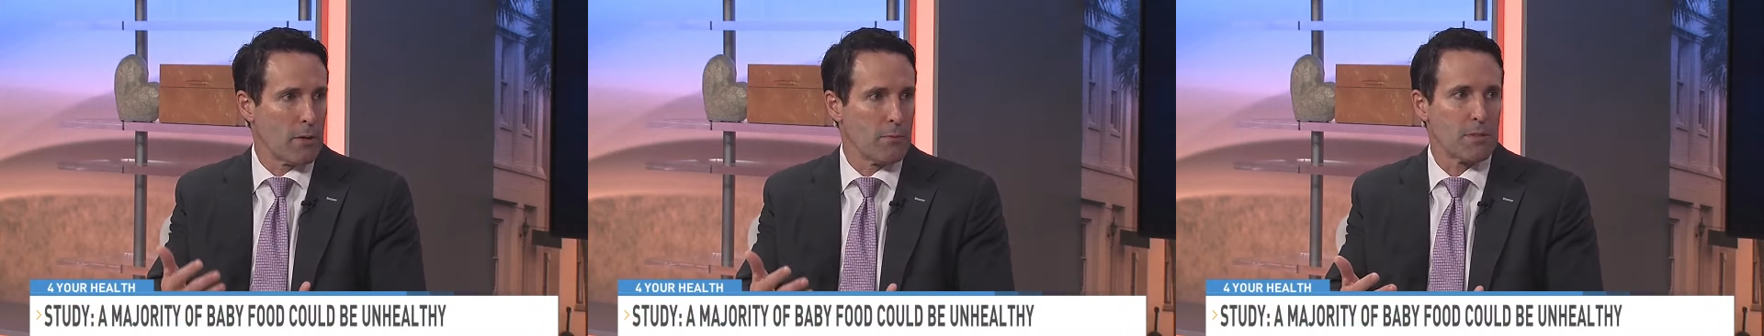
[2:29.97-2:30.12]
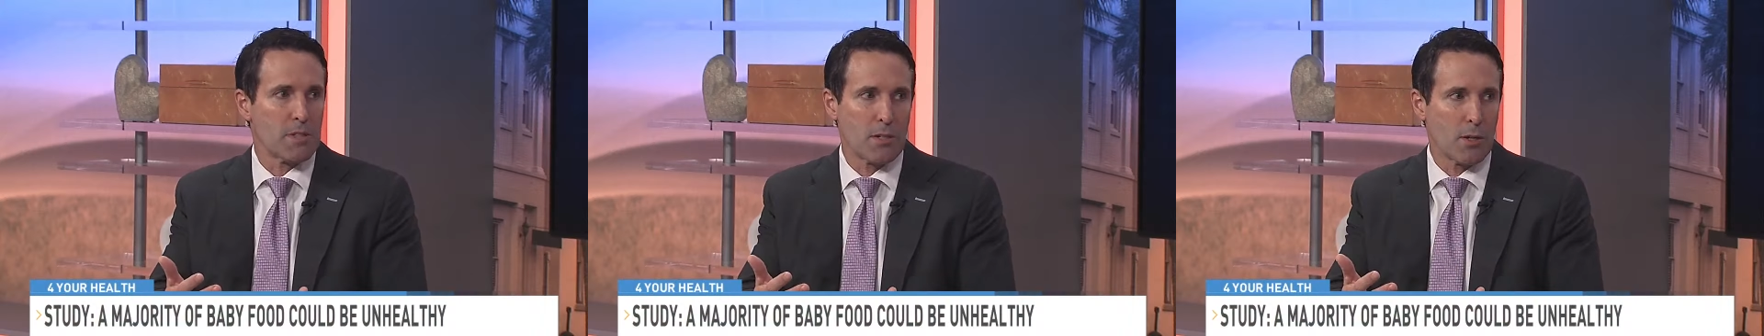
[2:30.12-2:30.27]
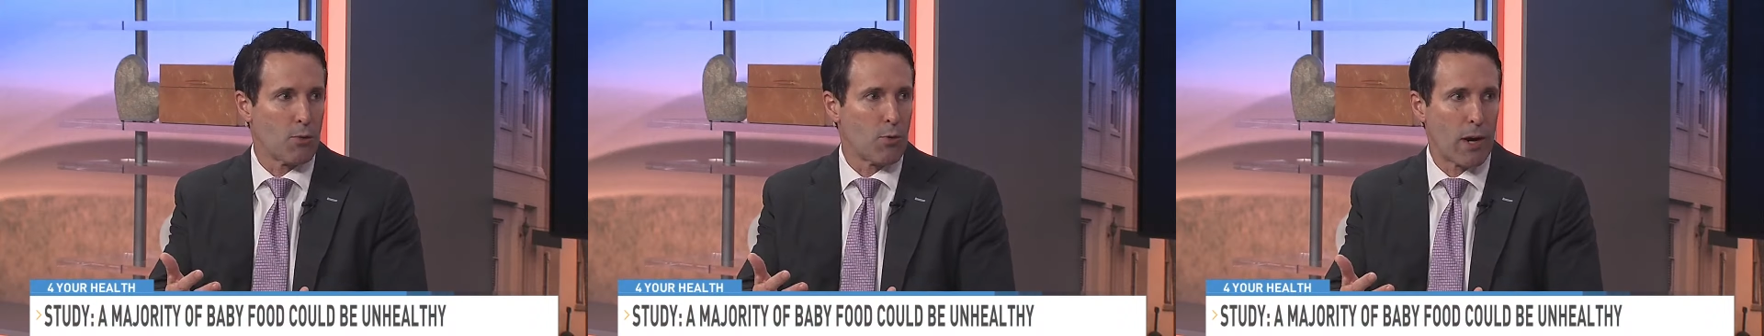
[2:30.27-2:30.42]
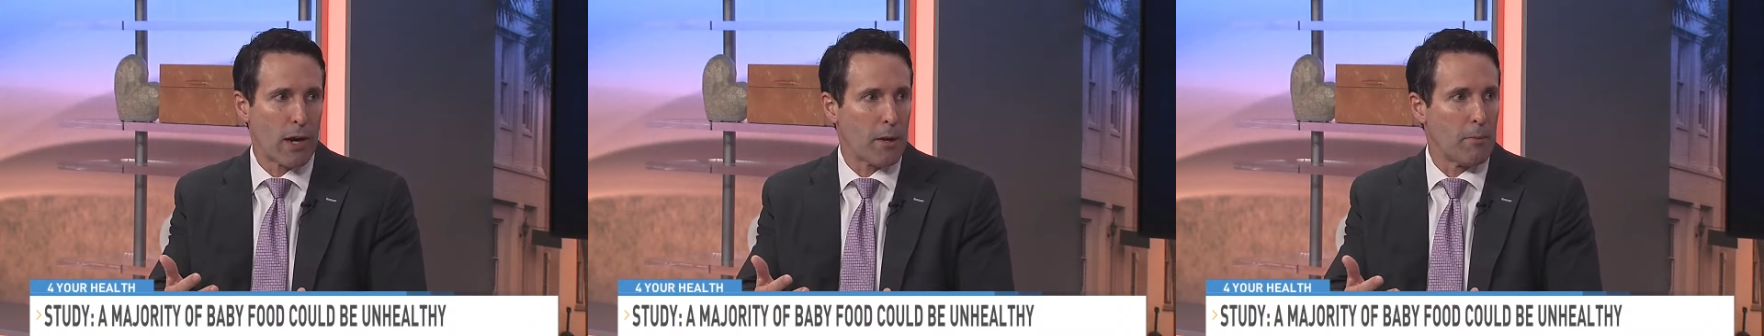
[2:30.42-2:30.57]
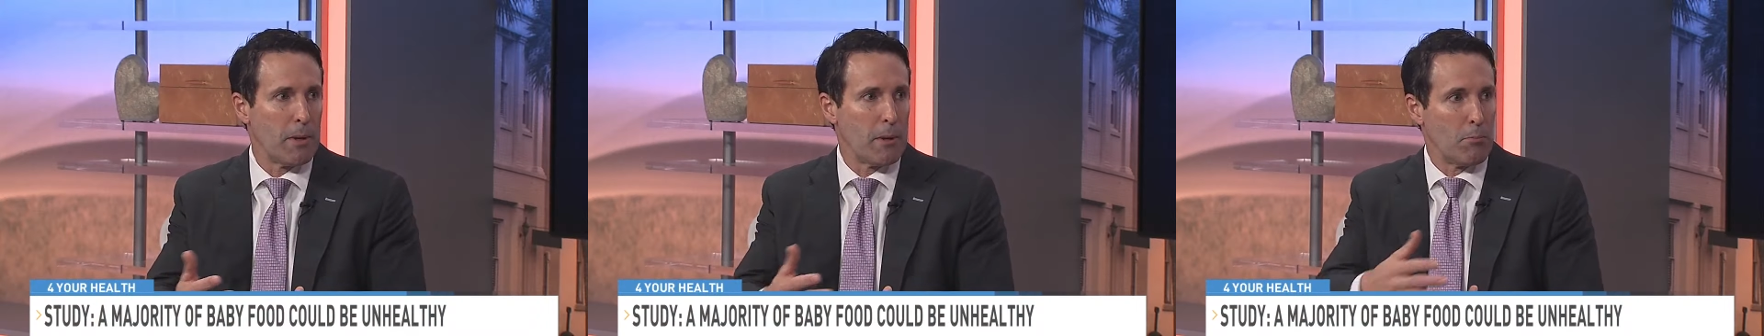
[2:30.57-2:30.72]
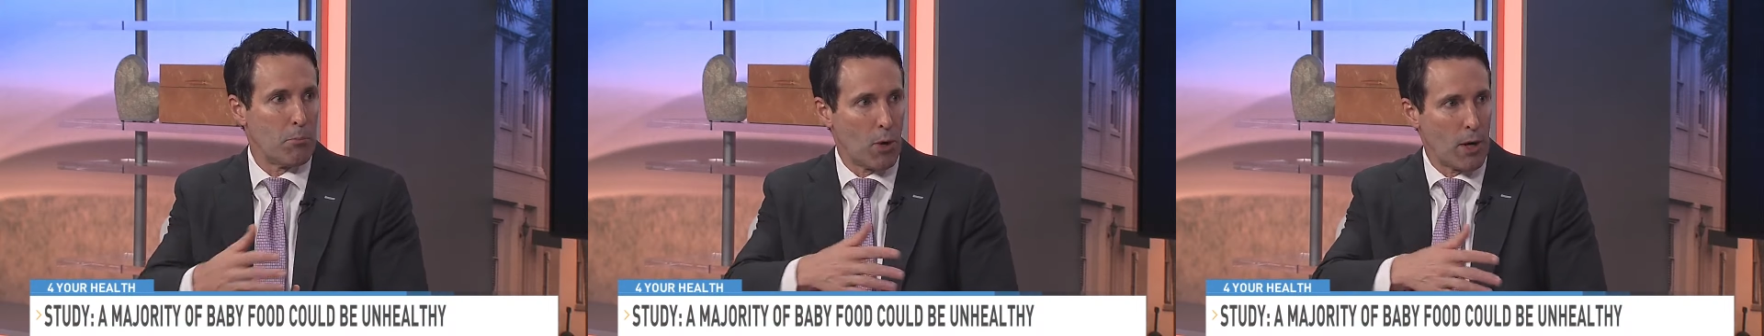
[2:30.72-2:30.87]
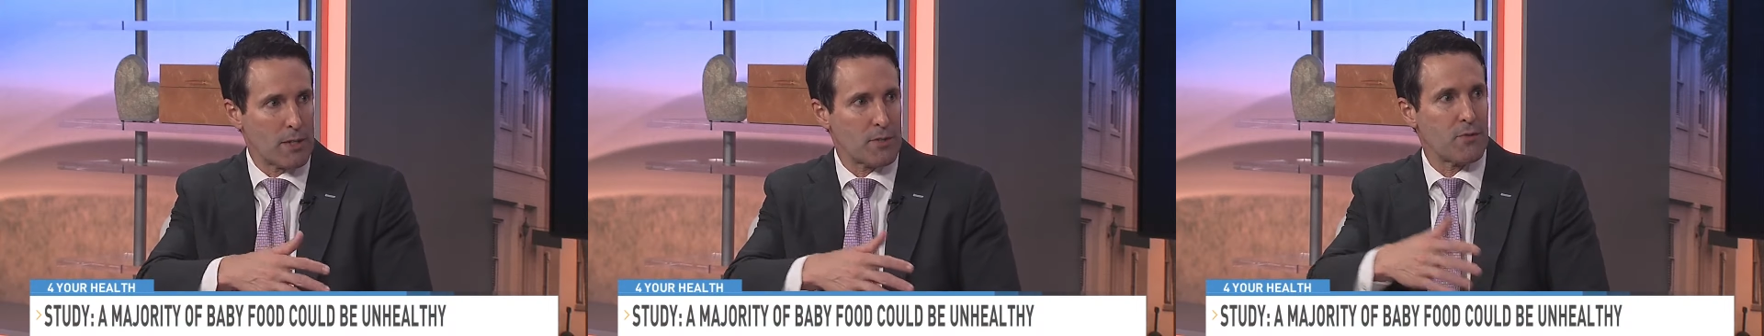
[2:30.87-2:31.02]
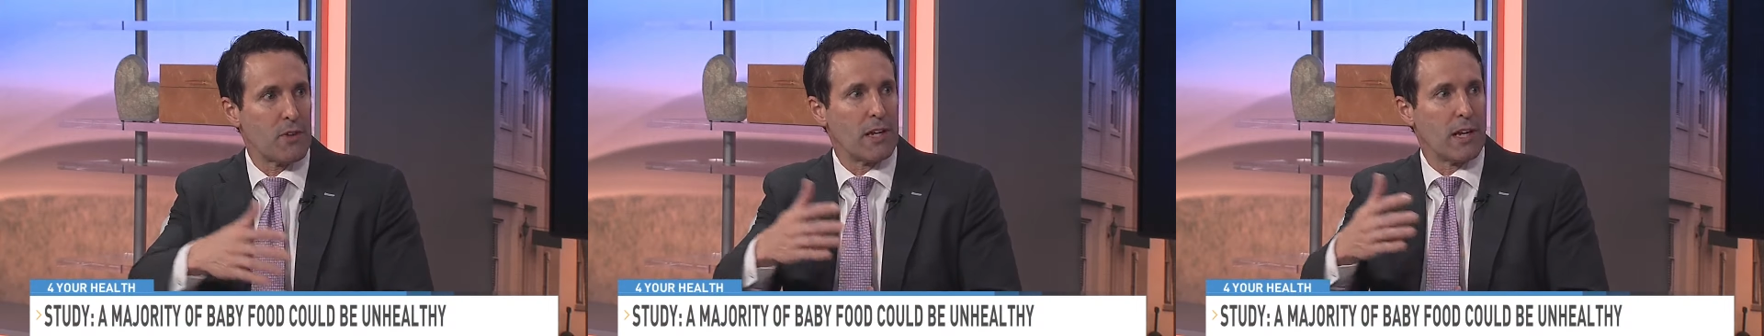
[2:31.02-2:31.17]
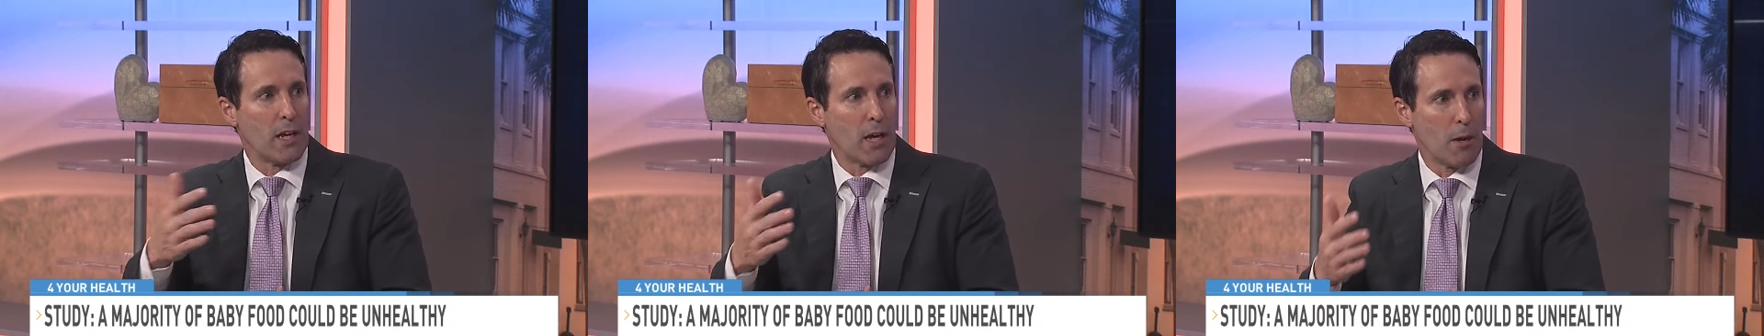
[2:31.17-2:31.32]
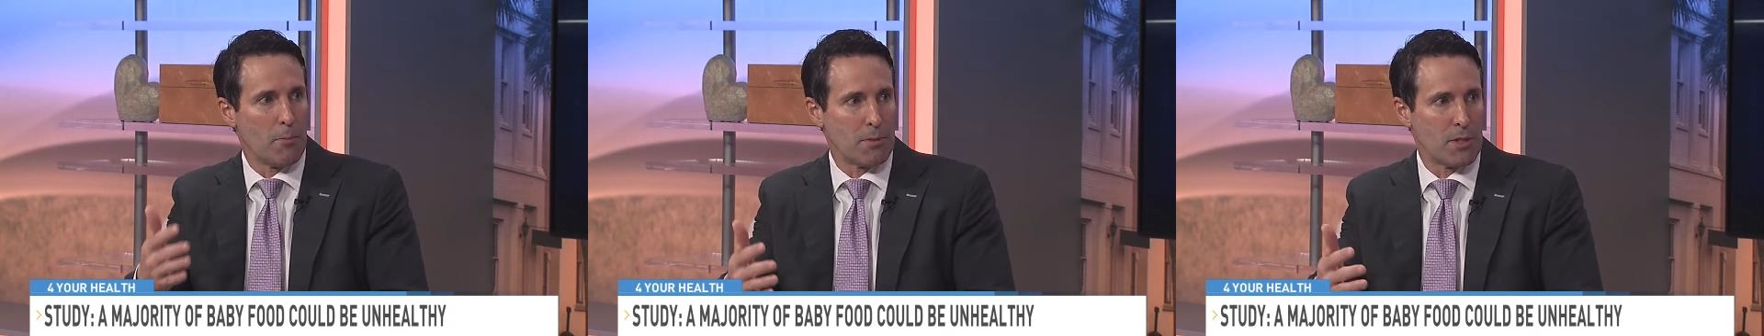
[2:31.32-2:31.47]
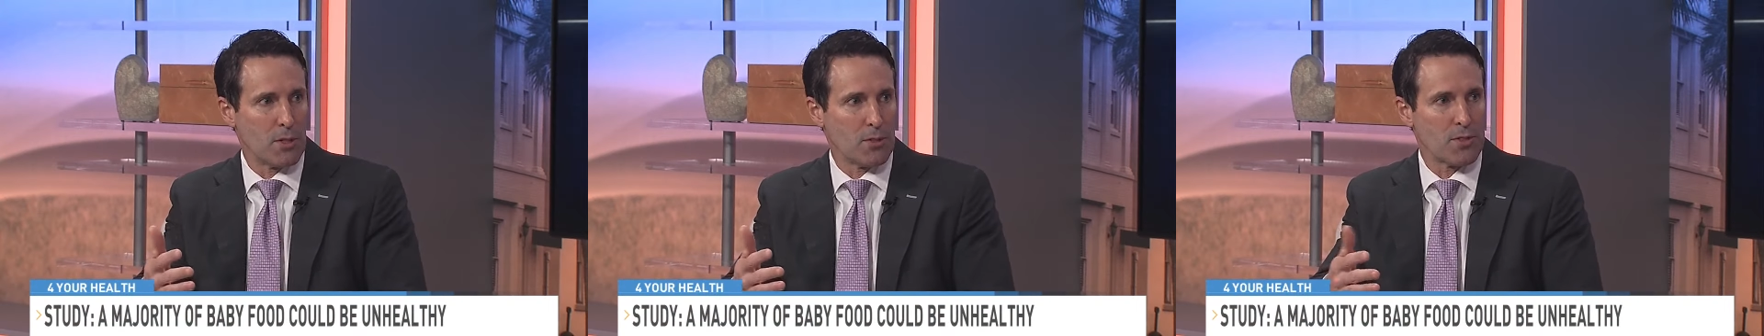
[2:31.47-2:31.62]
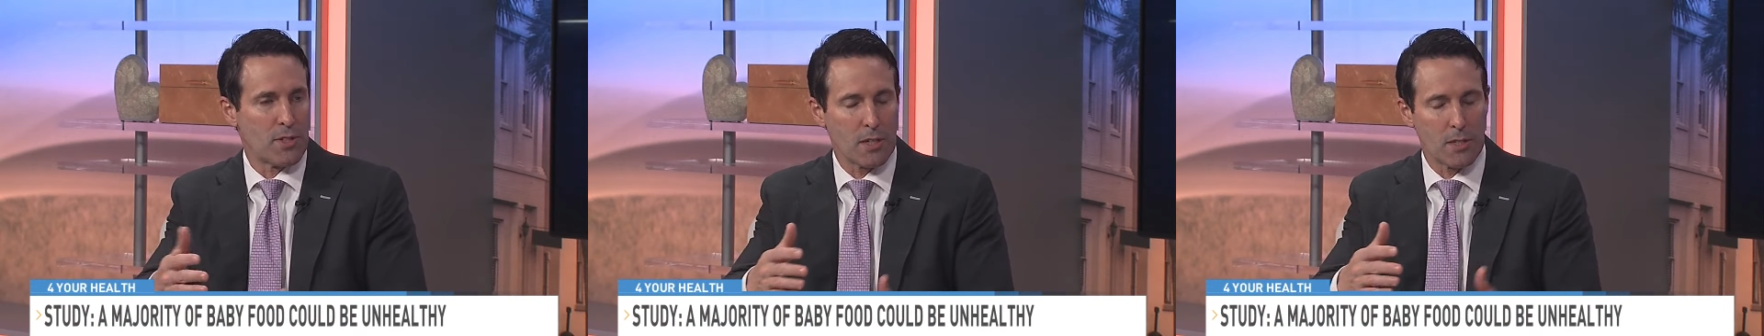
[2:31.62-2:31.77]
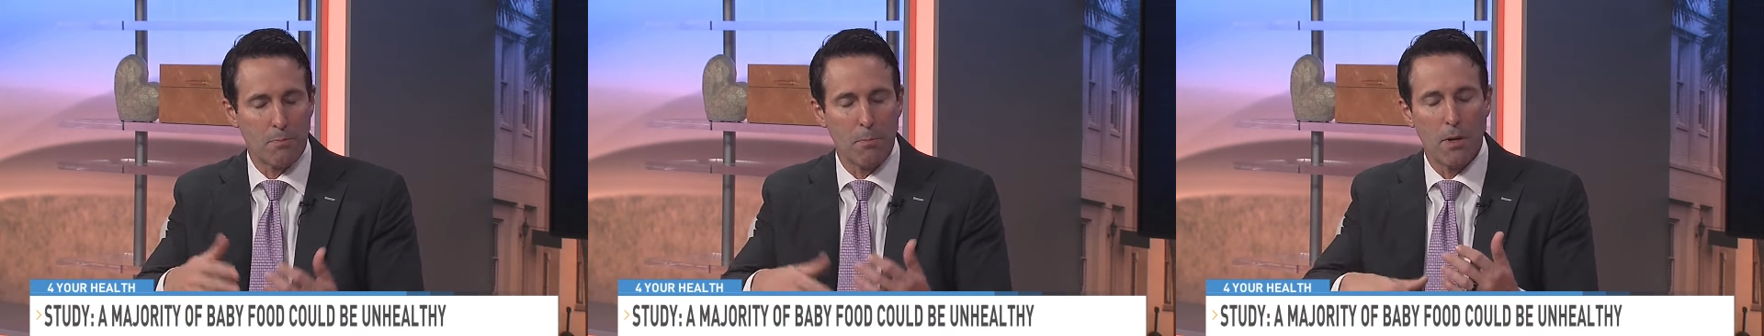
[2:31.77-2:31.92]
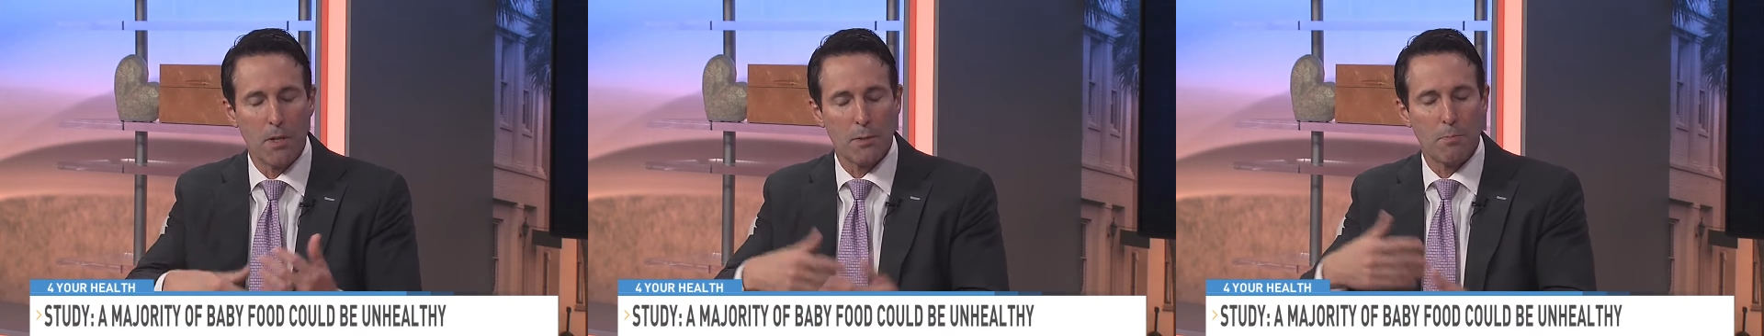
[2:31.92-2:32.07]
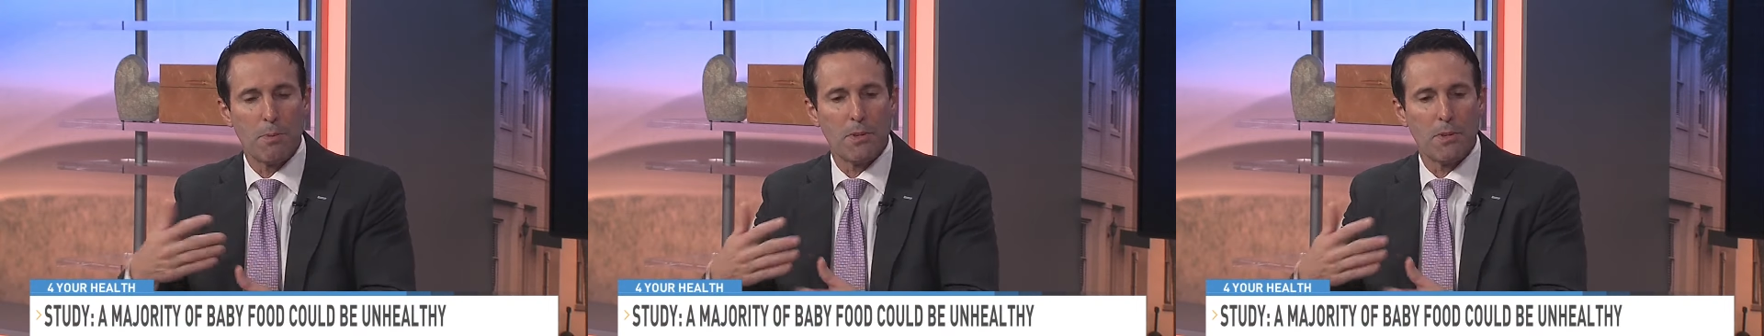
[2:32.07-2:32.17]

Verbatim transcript: still recommend breastfeeding up till six yeah months,